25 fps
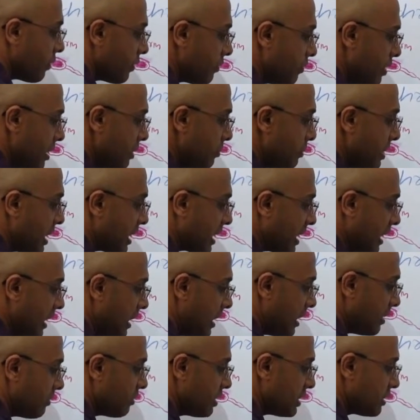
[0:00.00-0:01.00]
we make
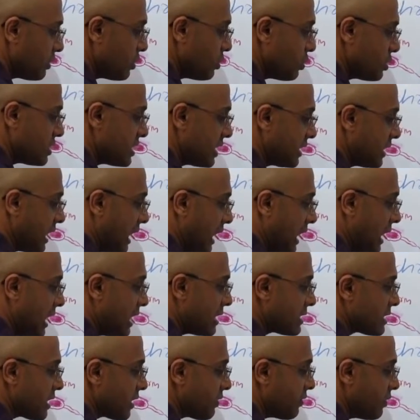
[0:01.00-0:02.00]
it with using the
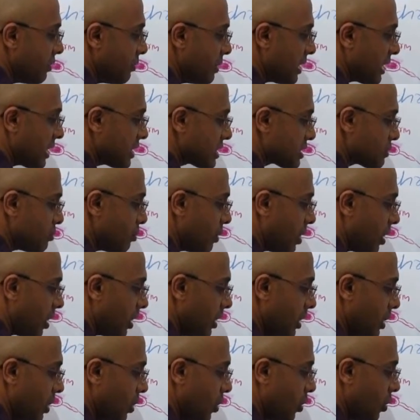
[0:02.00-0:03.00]
laser. We make a
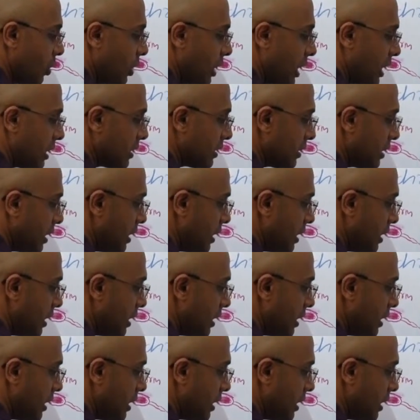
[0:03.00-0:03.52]
small hole on